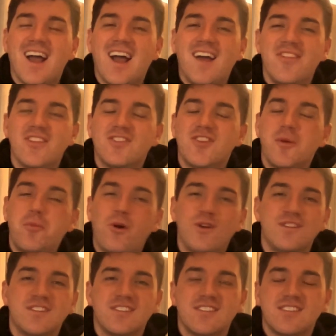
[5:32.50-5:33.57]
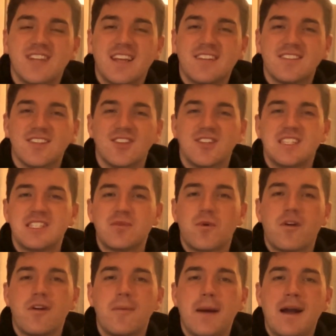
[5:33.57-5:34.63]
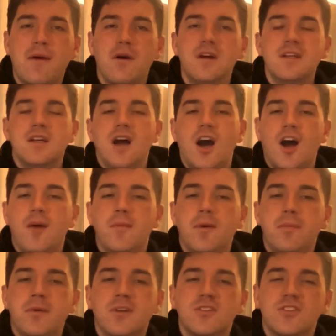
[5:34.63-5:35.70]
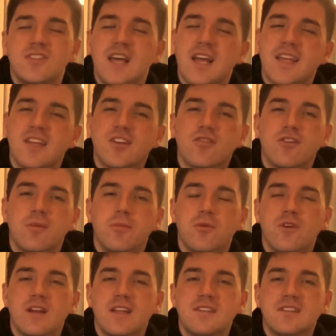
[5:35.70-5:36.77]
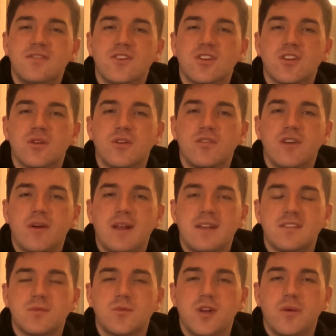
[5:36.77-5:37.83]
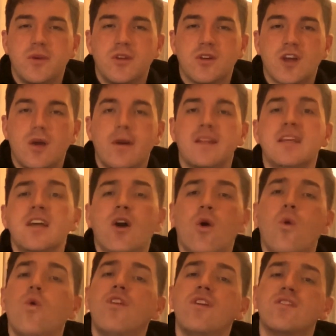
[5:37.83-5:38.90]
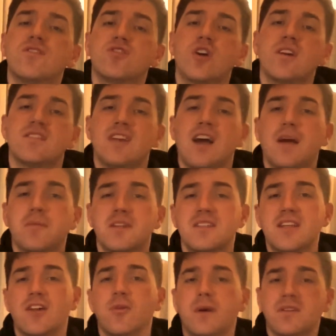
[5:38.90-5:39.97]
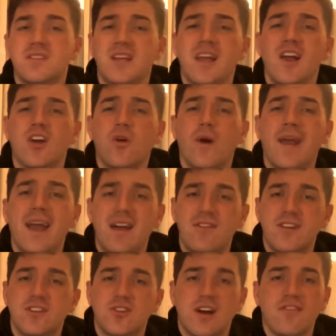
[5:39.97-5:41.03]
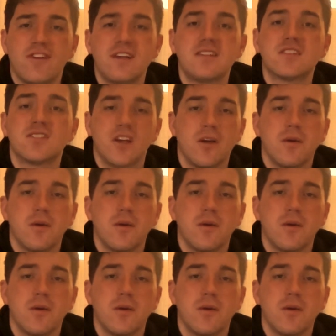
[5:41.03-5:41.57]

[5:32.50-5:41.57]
There's no poisonous snakes that you need to worry about, but just hike in a group, or at least if you're going to go on your own, let someone know where you're going. All the trails that I'm going to tell you about today are quite heavily trafficked, so